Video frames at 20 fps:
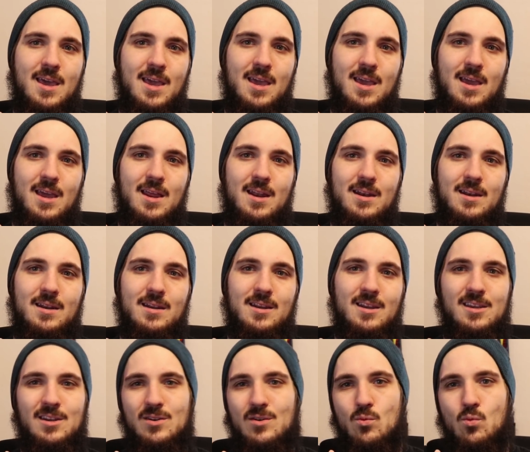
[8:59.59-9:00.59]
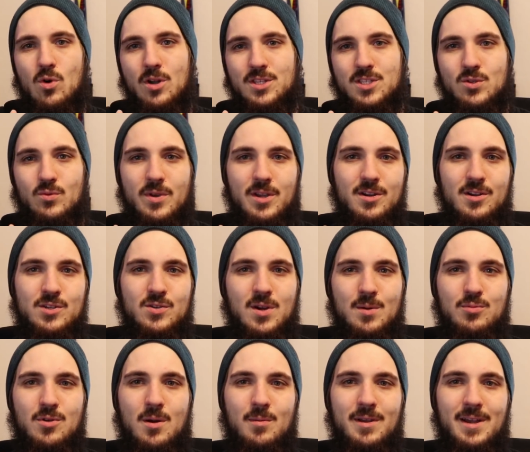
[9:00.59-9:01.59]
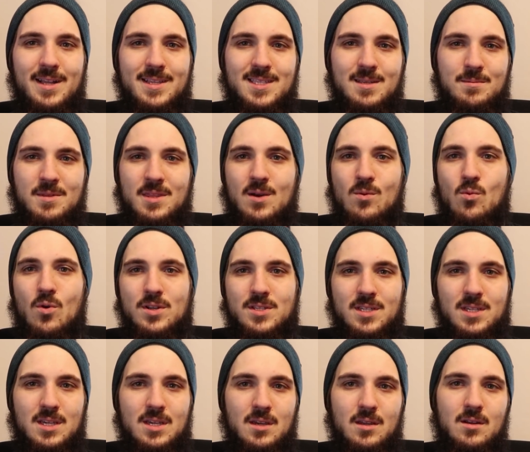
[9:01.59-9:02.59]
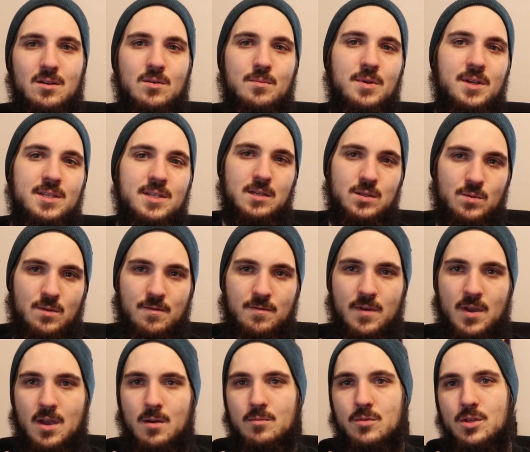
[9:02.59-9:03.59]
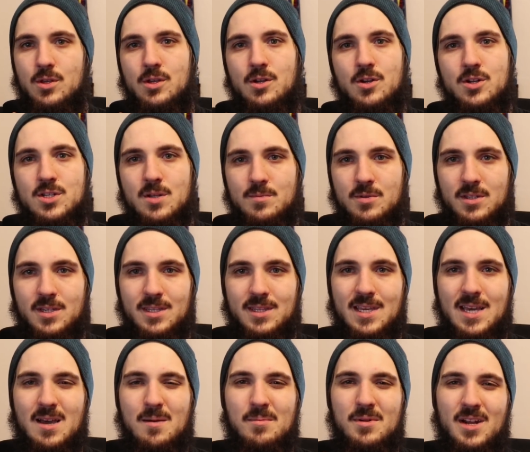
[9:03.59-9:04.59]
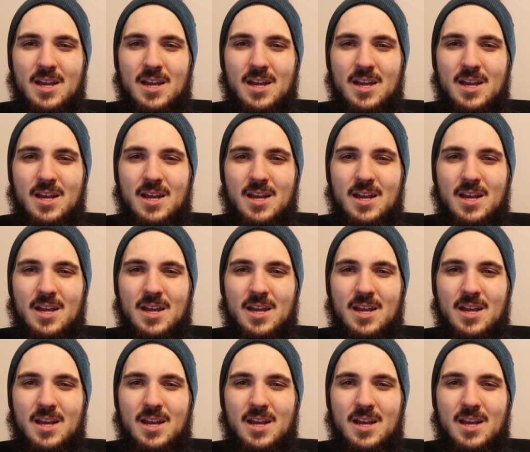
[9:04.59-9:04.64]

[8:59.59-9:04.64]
And, you know, once a week or so I probably had something that wasn't keto I was with family or something like that.